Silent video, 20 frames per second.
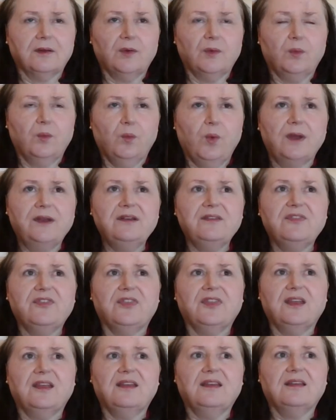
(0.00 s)
one of
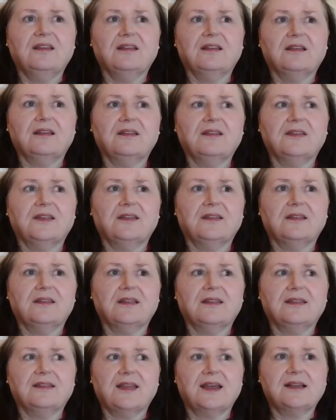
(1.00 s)
the
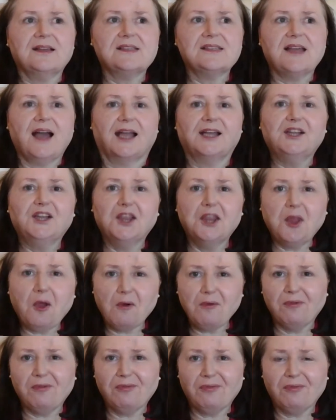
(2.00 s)
things that I
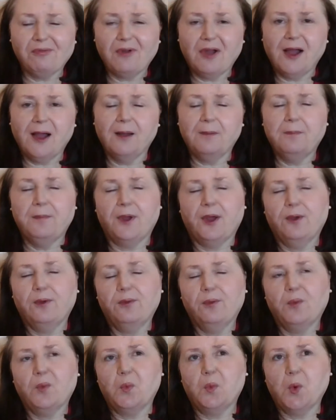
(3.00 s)
love
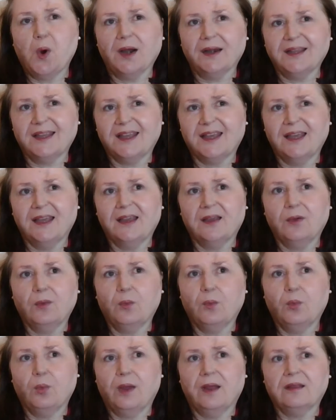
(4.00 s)
about working
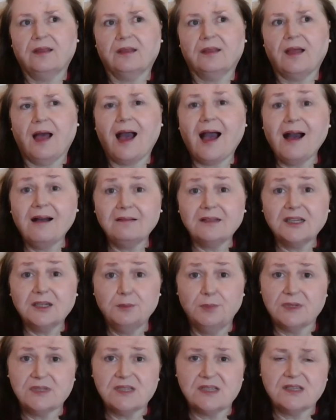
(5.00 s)
with
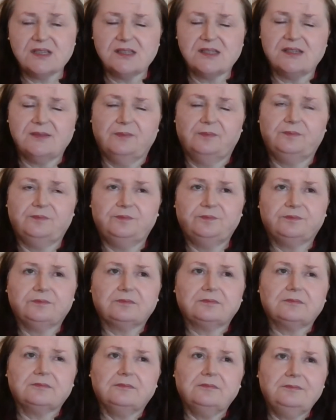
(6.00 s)
alchemists
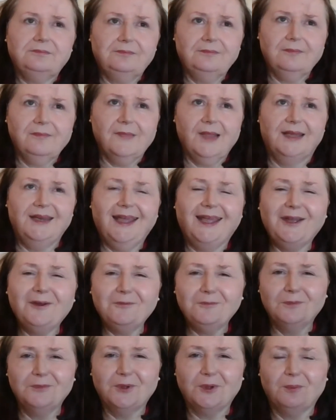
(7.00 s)
and
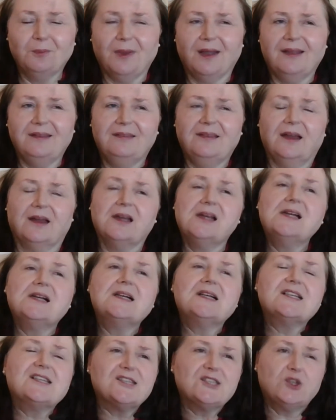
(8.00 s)
helping them in their
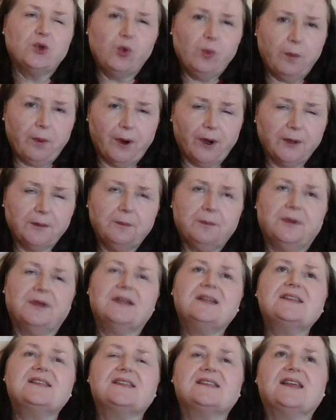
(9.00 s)
soul
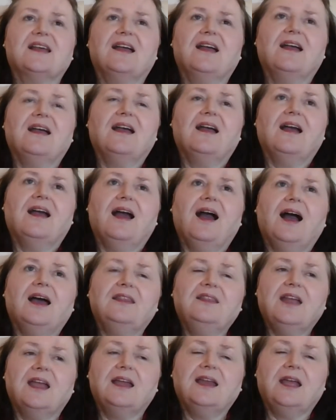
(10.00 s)
purpose
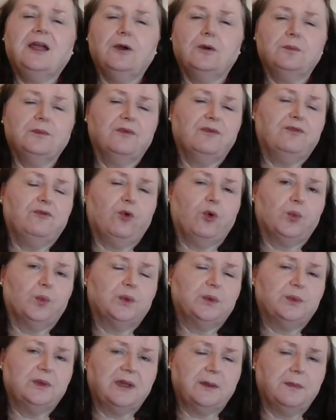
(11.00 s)
and then help them
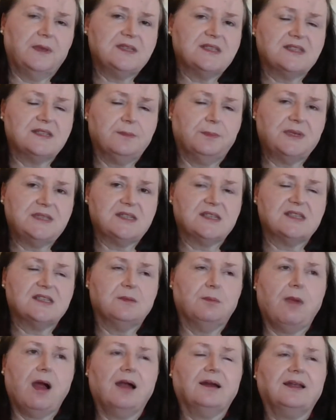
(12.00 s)
forward with their business
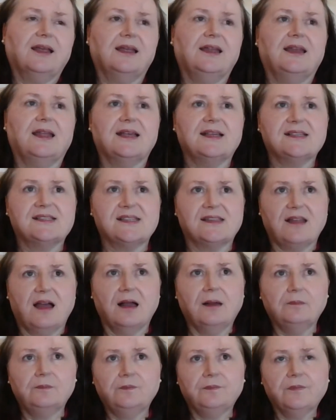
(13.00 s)
and marketing is
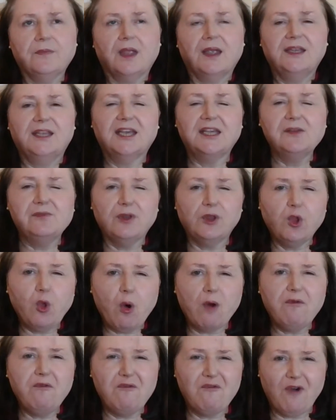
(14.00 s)
that you can have a
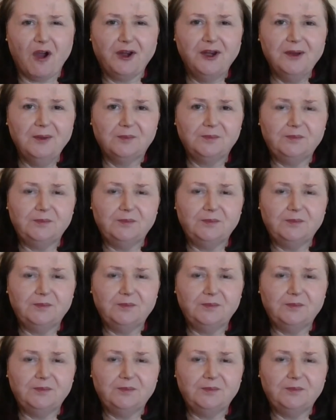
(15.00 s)
lot of fun